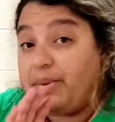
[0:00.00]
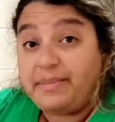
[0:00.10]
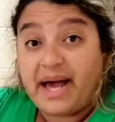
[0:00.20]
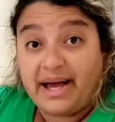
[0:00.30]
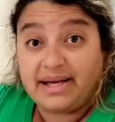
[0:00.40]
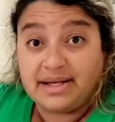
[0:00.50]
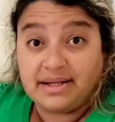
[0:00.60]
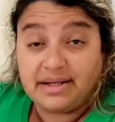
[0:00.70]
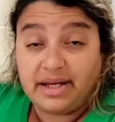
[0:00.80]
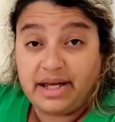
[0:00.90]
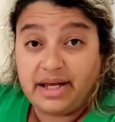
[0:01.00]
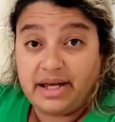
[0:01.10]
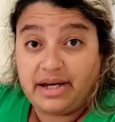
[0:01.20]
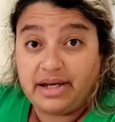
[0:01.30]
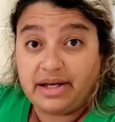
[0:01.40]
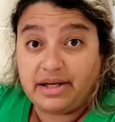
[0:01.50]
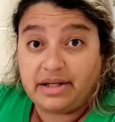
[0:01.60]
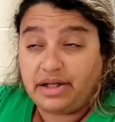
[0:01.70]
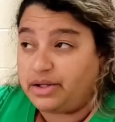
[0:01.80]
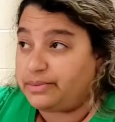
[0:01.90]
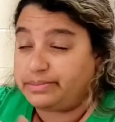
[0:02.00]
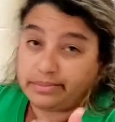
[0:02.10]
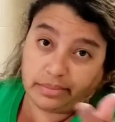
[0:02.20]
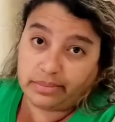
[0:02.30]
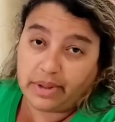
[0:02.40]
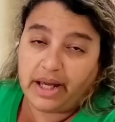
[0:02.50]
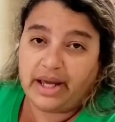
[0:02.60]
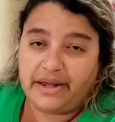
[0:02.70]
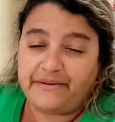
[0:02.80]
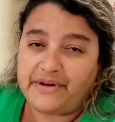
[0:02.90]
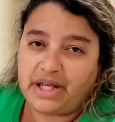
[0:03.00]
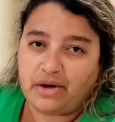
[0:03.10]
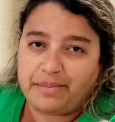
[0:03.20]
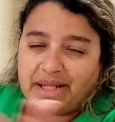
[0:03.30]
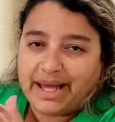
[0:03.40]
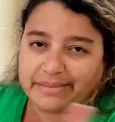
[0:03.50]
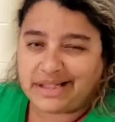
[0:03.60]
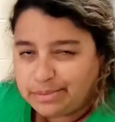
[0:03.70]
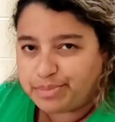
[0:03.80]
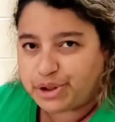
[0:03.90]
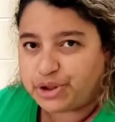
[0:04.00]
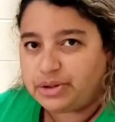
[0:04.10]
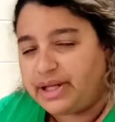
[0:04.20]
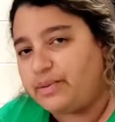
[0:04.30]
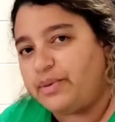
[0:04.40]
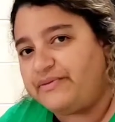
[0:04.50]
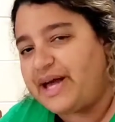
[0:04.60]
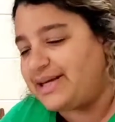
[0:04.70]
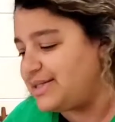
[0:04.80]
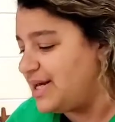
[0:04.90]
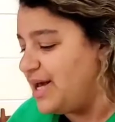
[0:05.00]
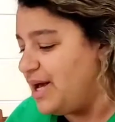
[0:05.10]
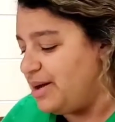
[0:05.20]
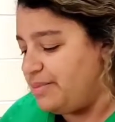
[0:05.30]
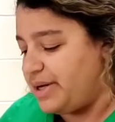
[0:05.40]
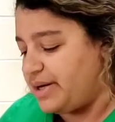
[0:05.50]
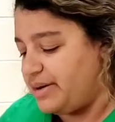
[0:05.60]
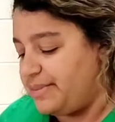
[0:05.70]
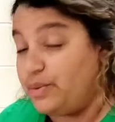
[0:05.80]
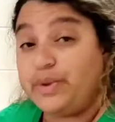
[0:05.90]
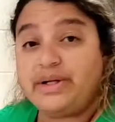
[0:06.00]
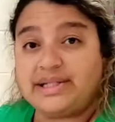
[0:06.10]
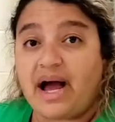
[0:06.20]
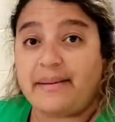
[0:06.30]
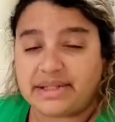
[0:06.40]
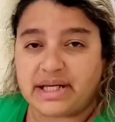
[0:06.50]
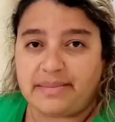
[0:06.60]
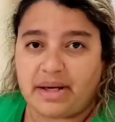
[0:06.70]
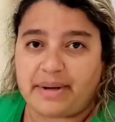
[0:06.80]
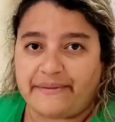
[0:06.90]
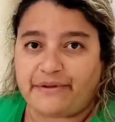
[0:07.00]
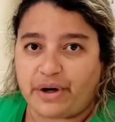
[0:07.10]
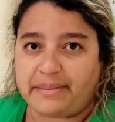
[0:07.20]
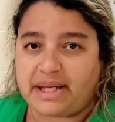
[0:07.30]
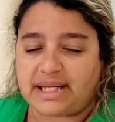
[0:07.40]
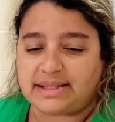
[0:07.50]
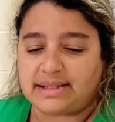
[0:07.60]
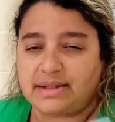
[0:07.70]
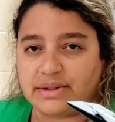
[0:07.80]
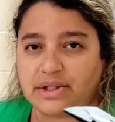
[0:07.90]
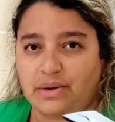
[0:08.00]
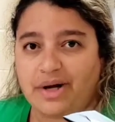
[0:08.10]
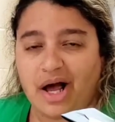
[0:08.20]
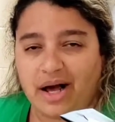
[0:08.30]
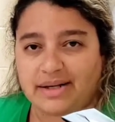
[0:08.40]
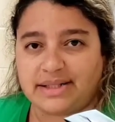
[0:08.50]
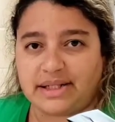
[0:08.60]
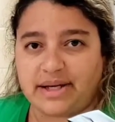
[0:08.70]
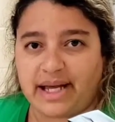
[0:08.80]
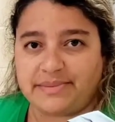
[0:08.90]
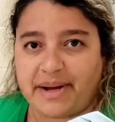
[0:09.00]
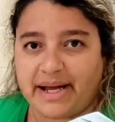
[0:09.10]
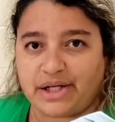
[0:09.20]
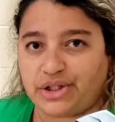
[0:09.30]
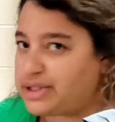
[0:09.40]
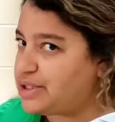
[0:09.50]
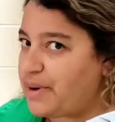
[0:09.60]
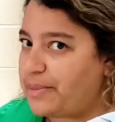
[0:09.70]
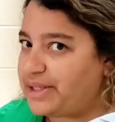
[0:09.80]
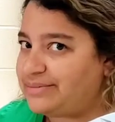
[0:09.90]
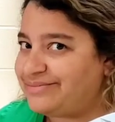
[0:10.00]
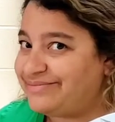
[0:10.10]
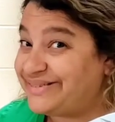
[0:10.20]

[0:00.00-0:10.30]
be back in the video to be like, like real fast, but in real time it's going to be about 30 minutes. So I'll see you guys back in just a moment.